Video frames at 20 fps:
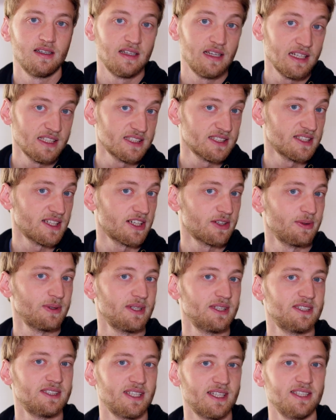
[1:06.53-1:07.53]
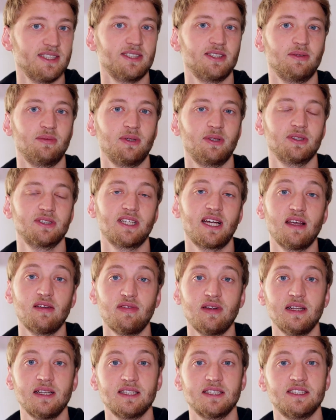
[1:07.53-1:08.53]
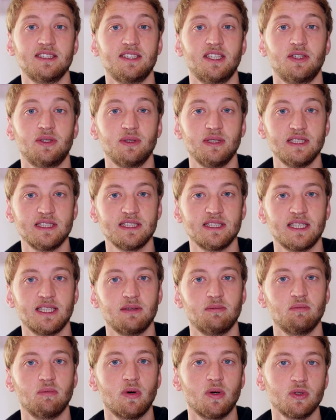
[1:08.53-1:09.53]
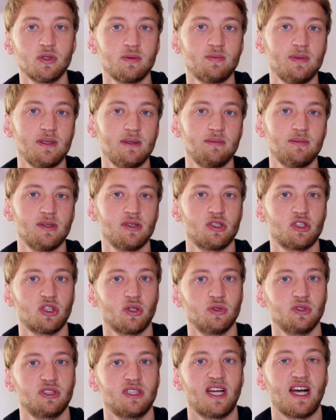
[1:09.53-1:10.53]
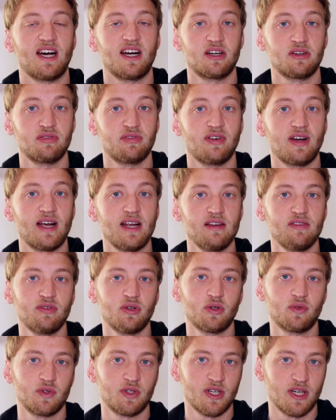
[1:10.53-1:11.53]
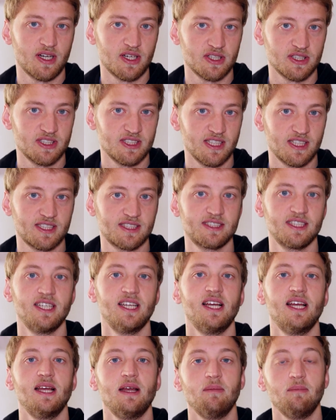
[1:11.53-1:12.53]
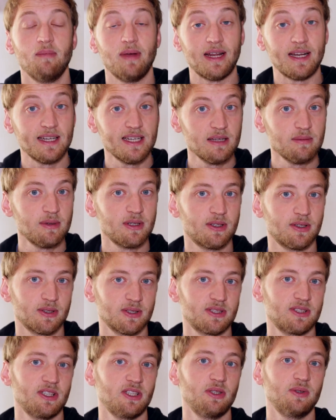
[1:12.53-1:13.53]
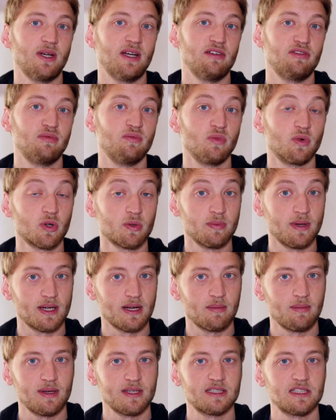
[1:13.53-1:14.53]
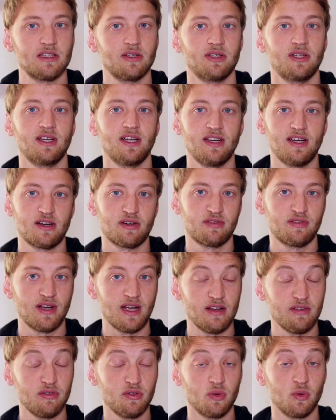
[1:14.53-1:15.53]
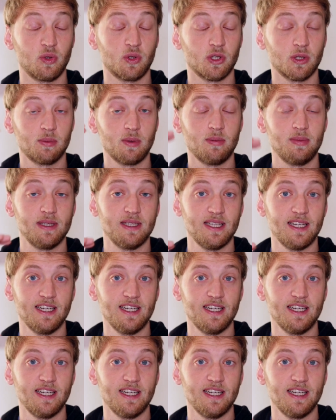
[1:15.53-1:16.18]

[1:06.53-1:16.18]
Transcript: Let's start with the sensor, because I feel this is the reason that most people chose the R5 over the R6. Mainly because you have more megapixel on the R5 to crop a bit